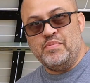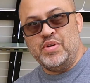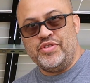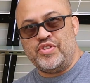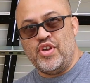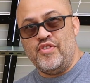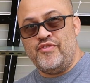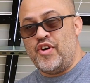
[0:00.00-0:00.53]

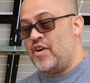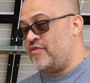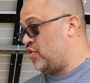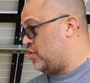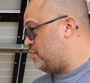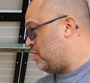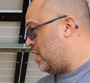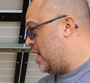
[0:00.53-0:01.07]
But so far
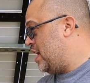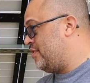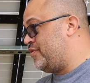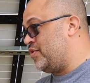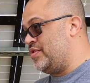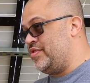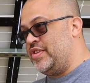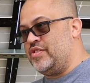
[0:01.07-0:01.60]
for the price
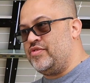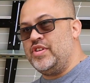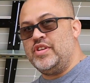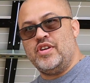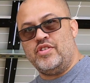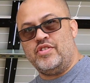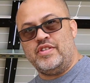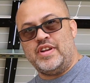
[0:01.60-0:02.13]
for
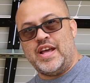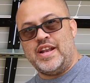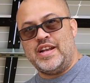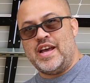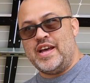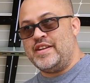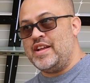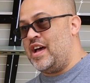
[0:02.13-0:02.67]

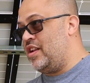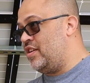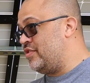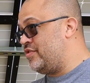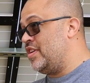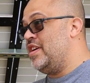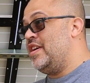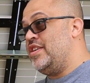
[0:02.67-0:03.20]

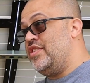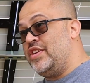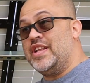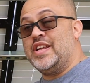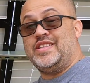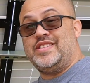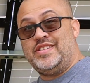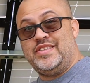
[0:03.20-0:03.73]
$1,699, you
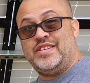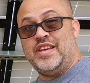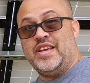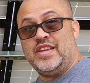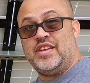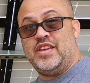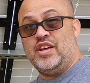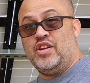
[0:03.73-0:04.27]
get a
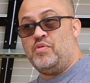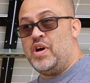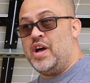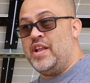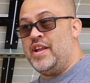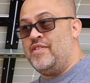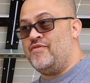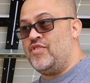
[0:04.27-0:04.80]
10
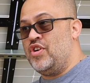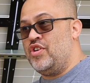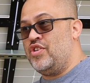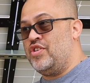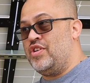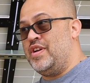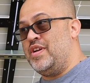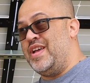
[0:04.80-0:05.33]
kilowatt
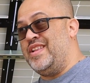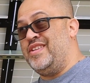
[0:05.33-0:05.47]
inverter.